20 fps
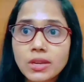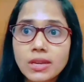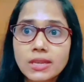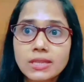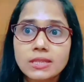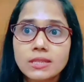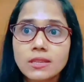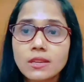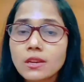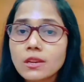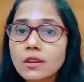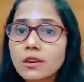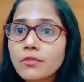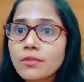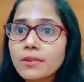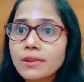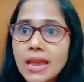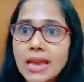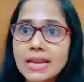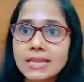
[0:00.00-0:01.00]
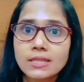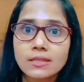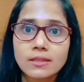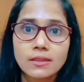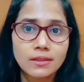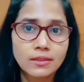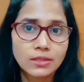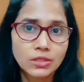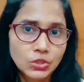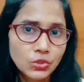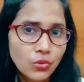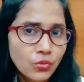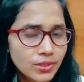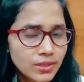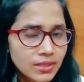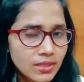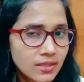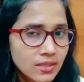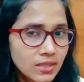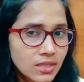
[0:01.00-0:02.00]
conserve natural
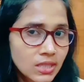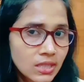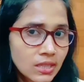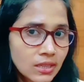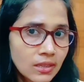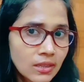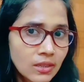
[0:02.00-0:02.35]
resources.